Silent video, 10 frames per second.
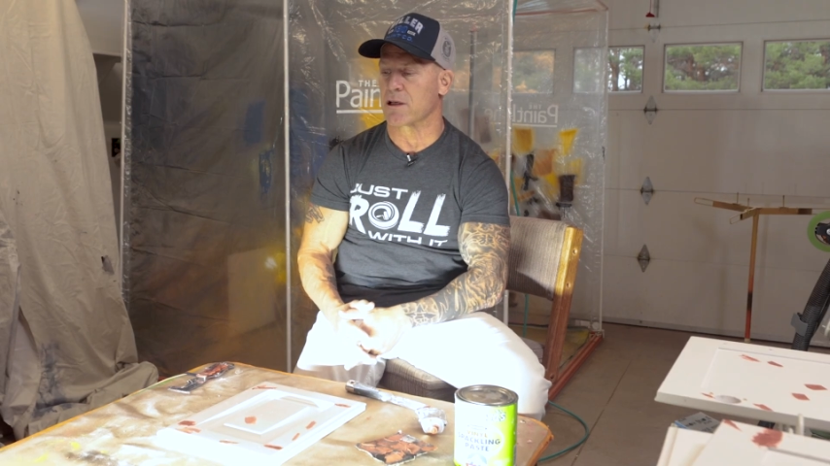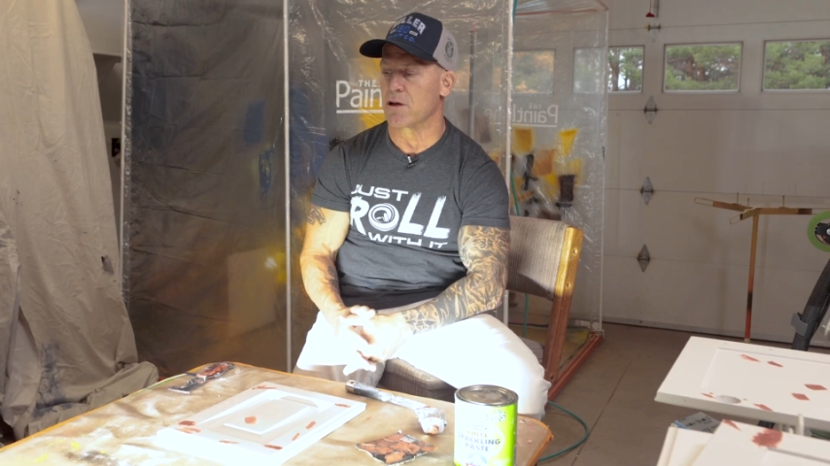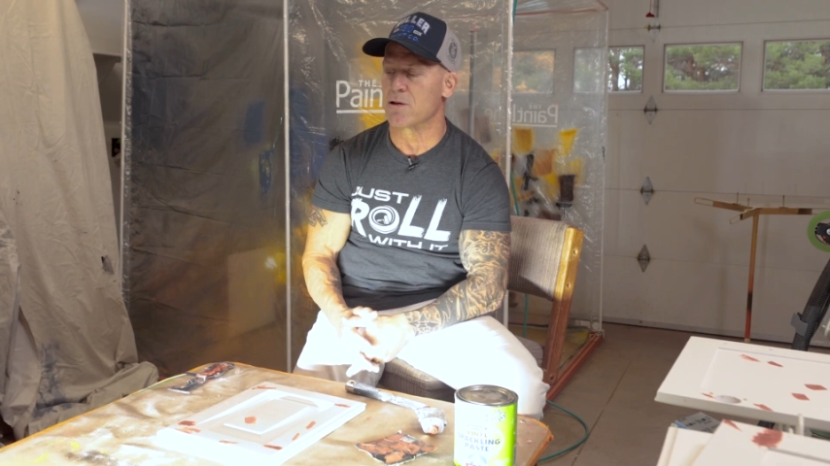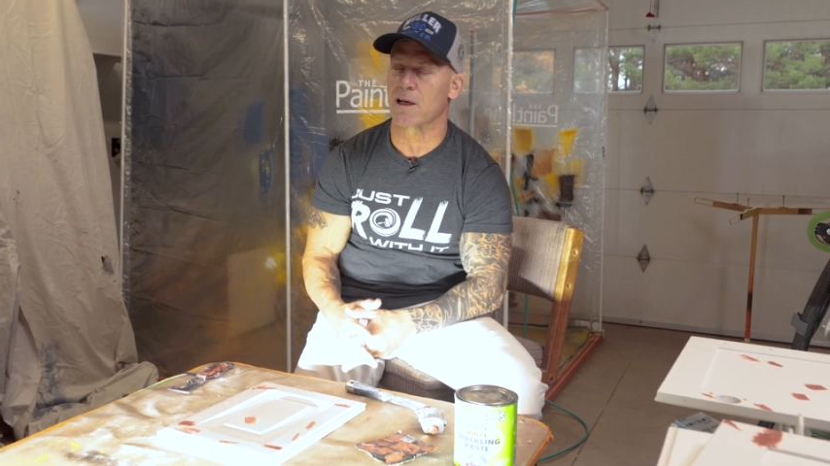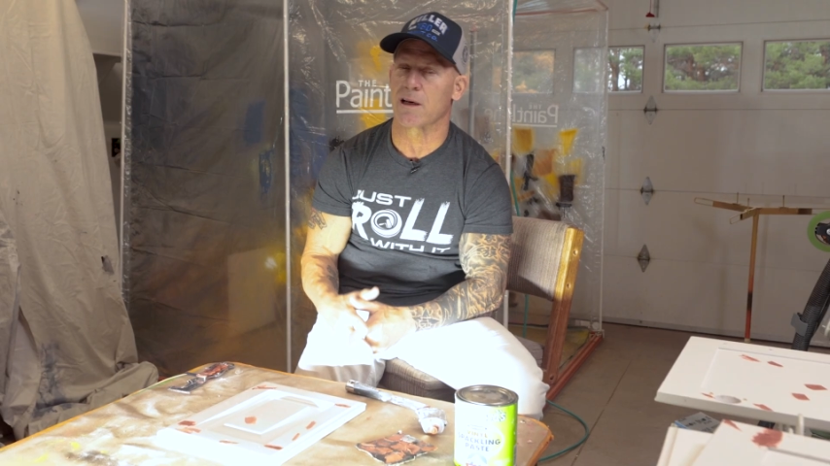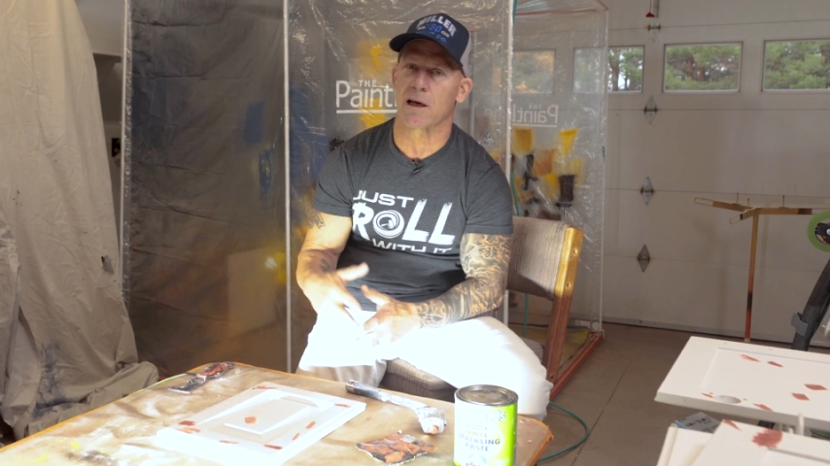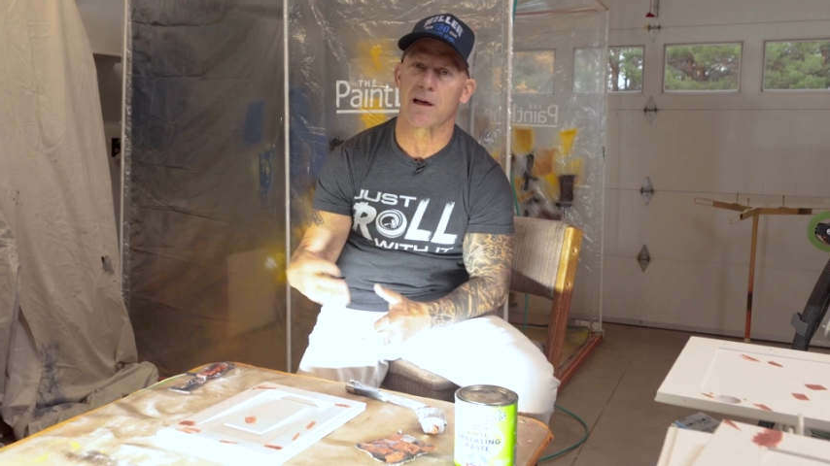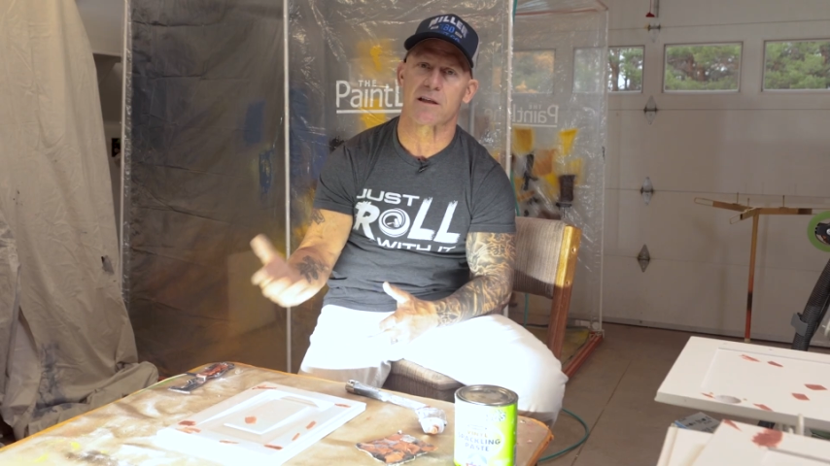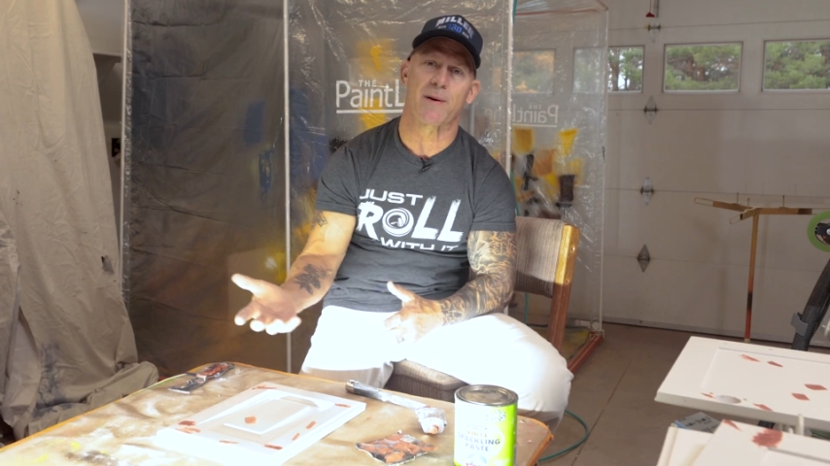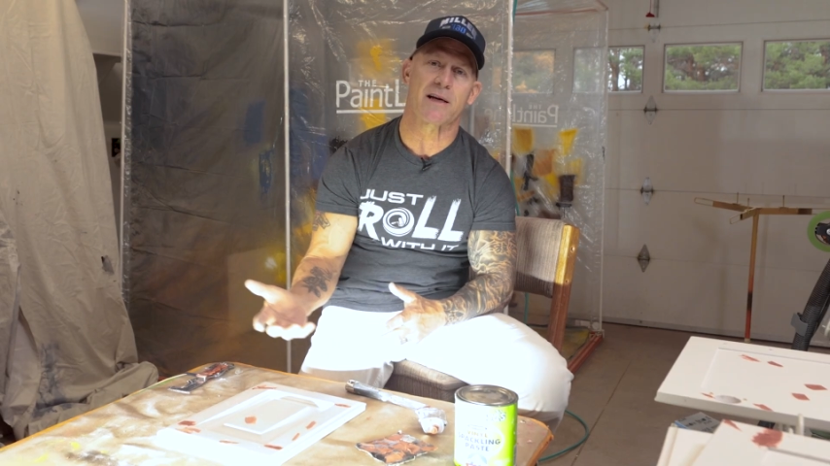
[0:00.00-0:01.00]
using an
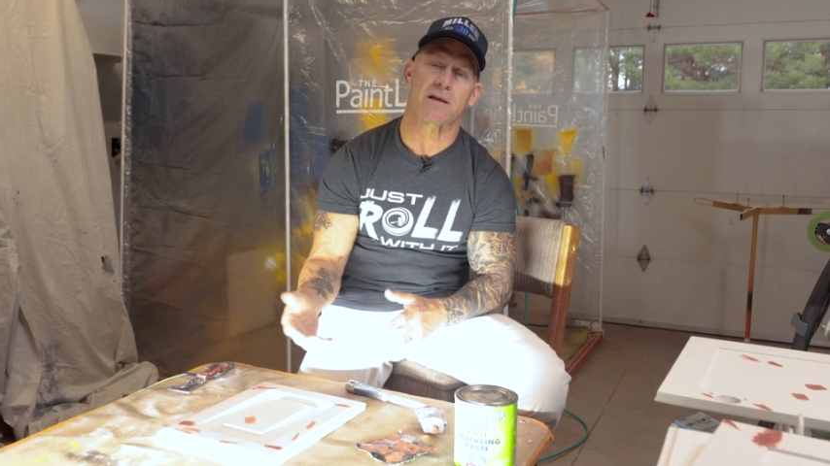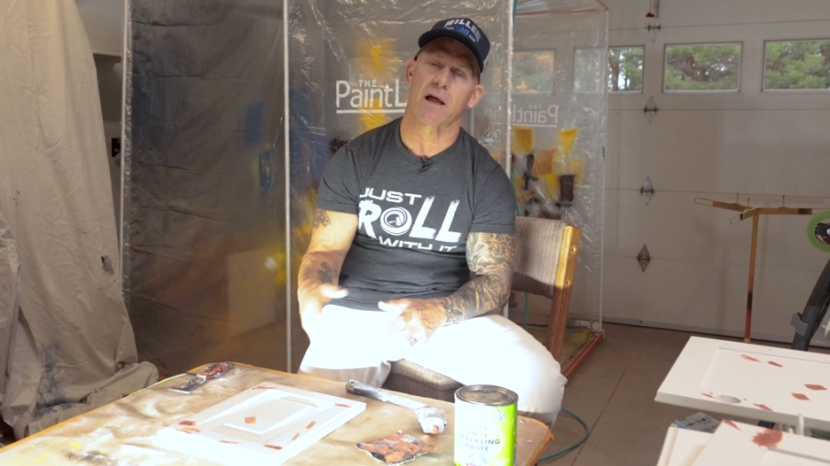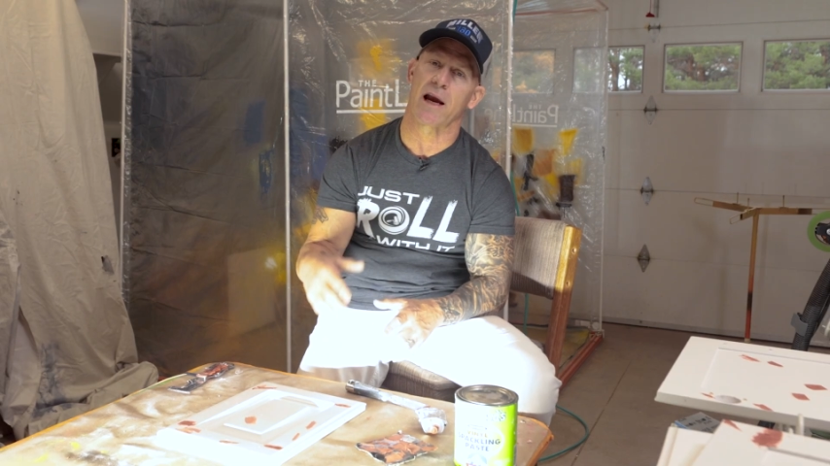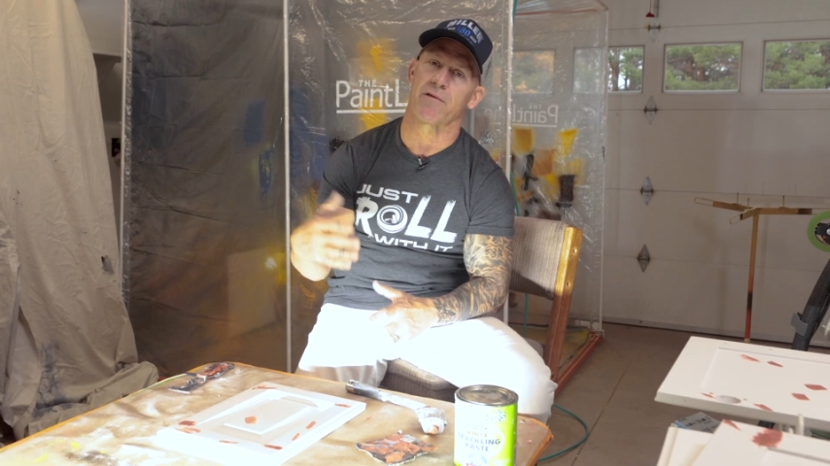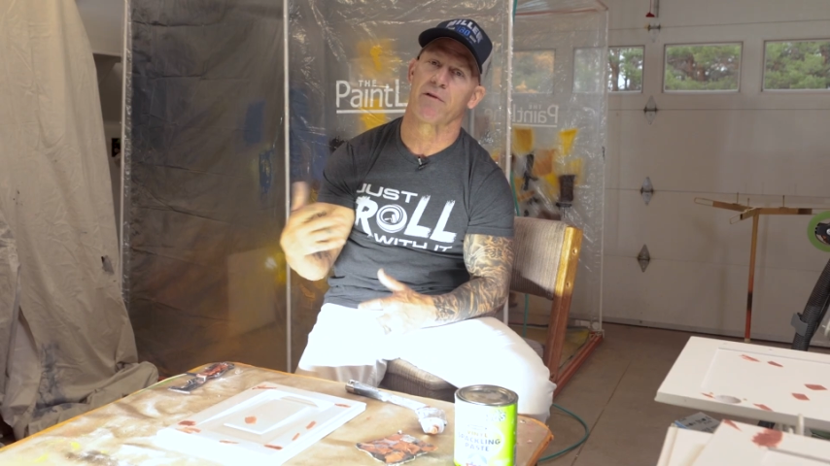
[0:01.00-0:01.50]
inspection light.